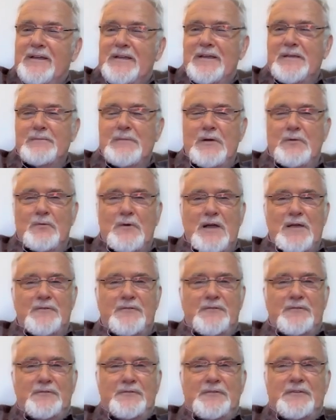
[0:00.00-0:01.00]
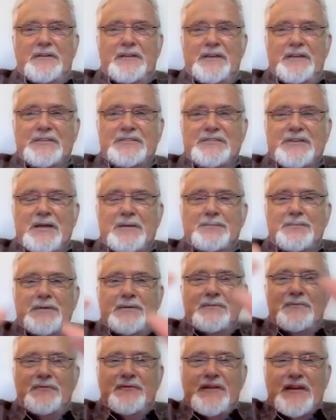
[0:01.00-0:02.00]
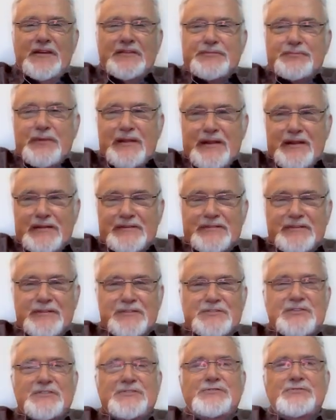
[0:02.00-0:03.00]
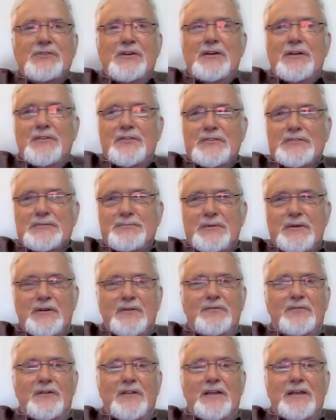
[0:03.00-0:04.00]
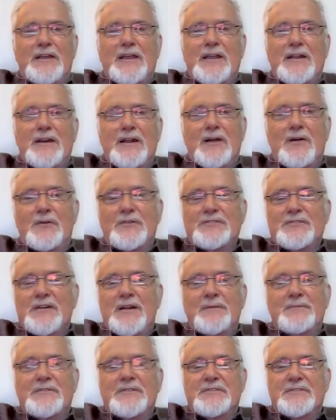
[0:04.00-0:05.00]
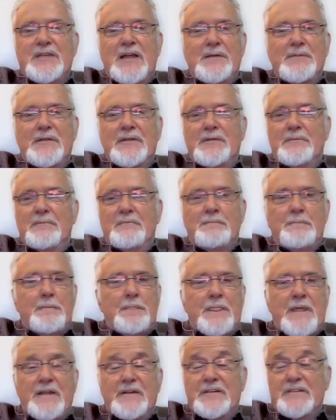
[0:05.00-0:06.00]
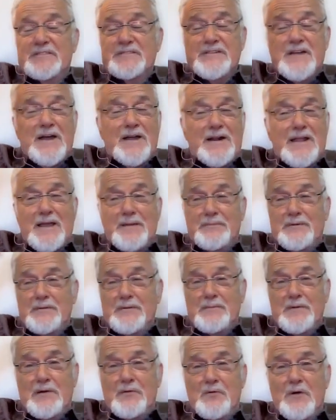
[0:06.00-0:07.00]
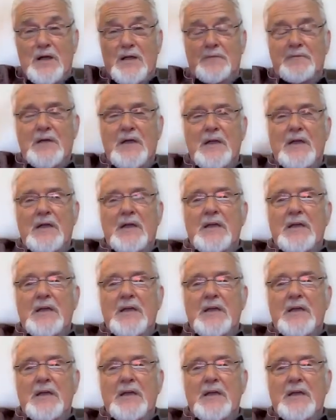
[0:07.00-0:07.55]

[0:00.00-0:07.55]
And my wife gets up and face plants, and she's drunk in the spirit for like 8 hours. And I'm just, I mean, that does not happen to my wife. Yeah.